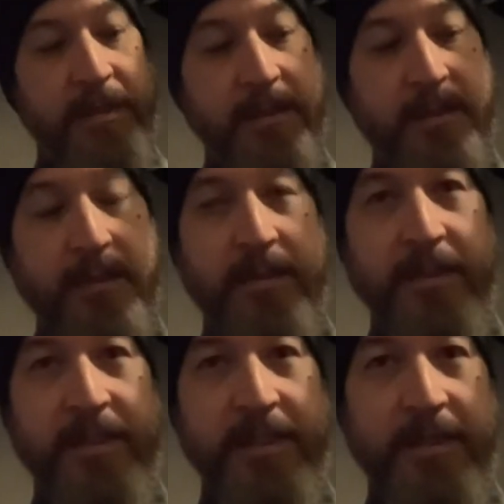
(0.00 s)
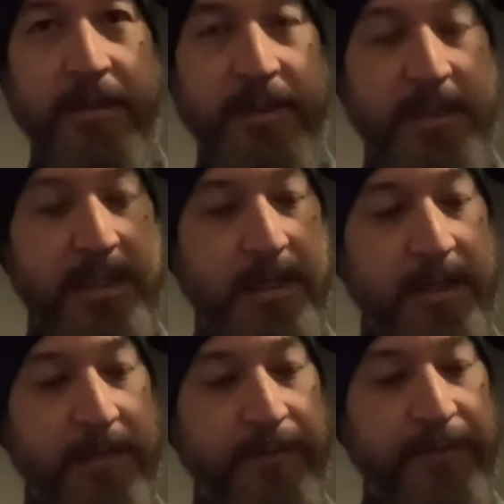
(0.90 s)
you can see here it's cut.
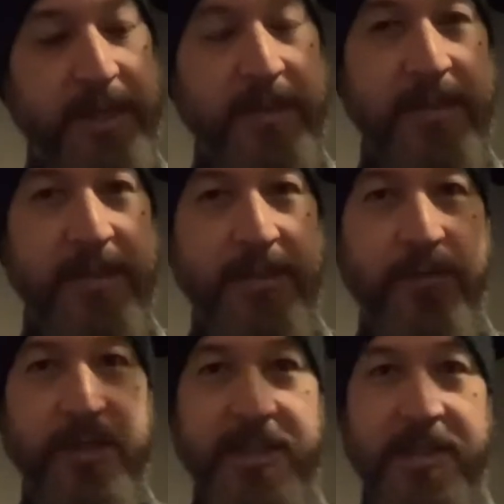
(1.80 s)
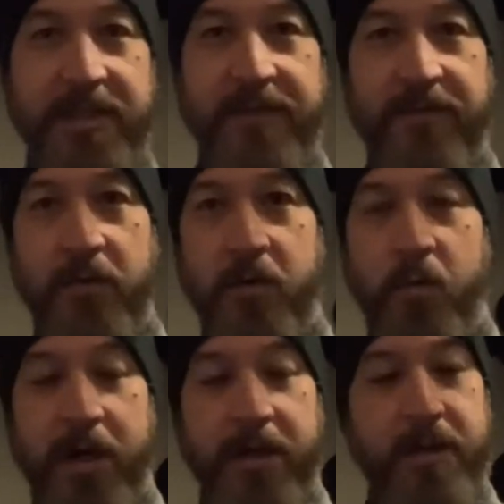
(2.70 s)
This is recessed for a
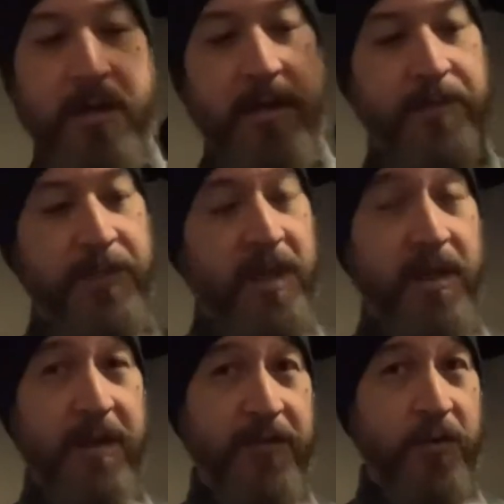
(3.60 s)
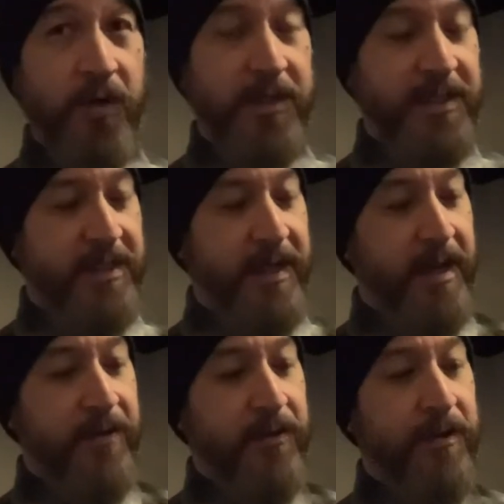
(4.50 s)
wide hub. If you run
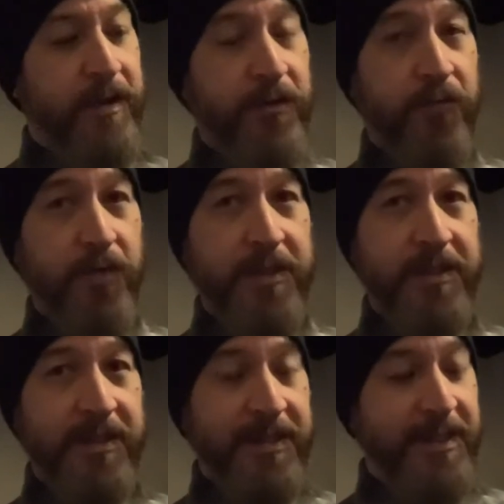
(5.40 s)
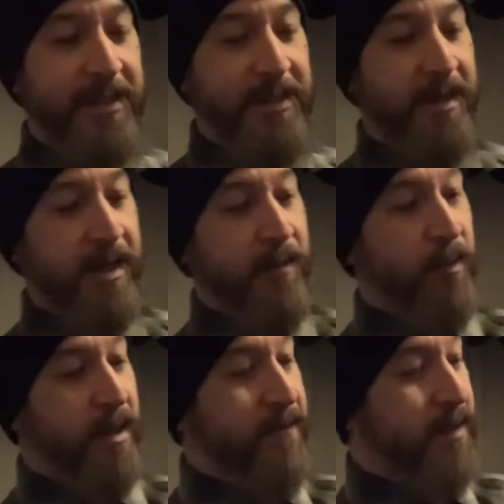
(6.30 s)
standard and you run to the inside, what
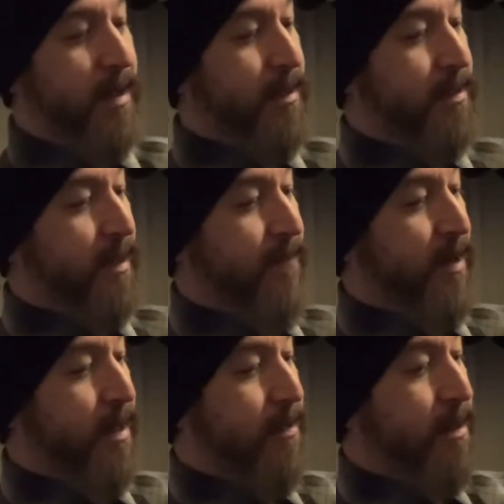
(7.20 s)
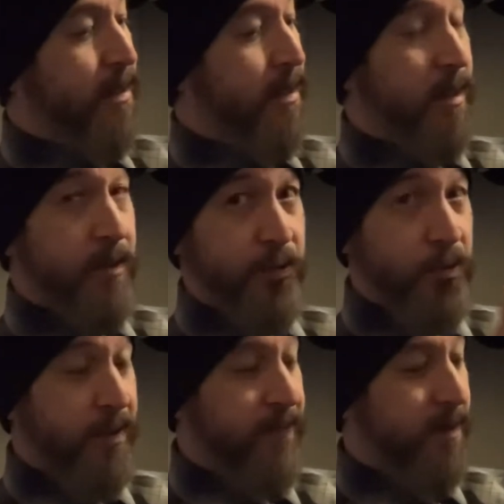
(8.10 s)
I've done is I've had two
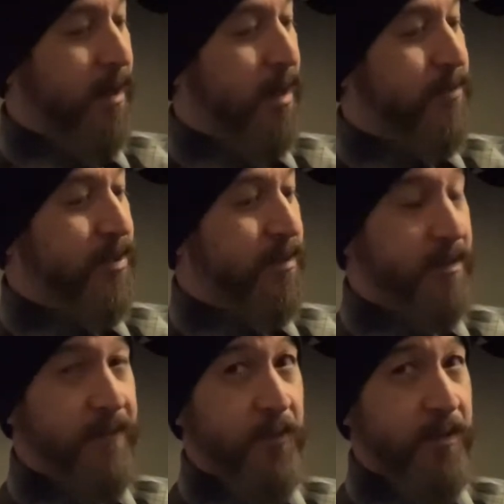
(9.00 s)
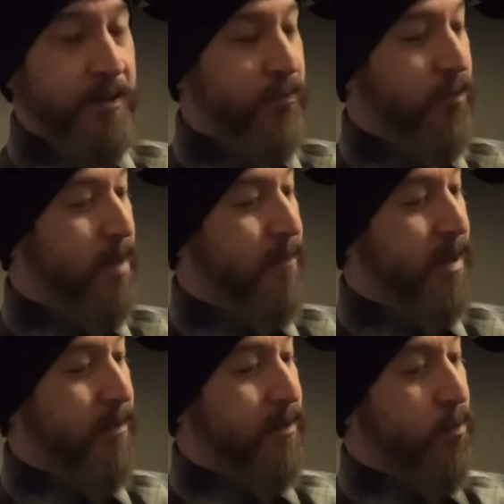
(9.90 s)
different options for this
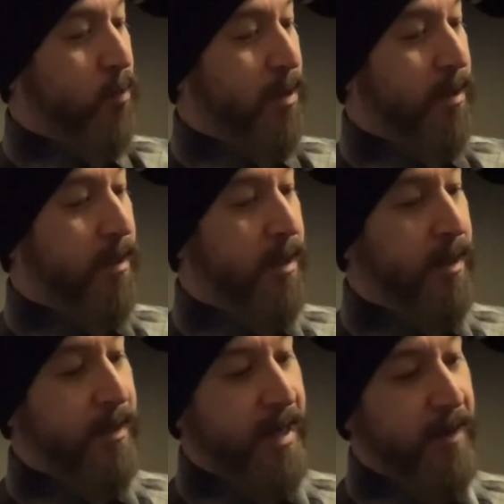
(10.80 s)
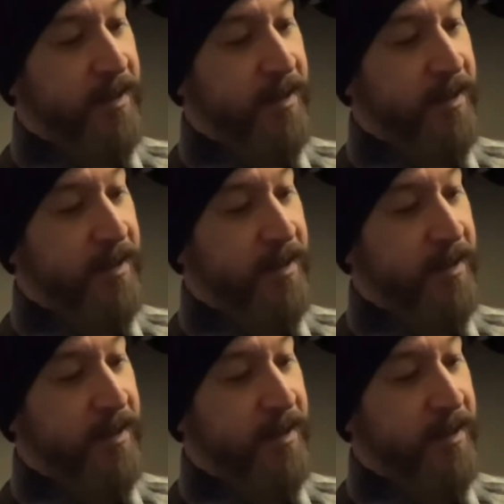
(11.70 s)
dropout to where now this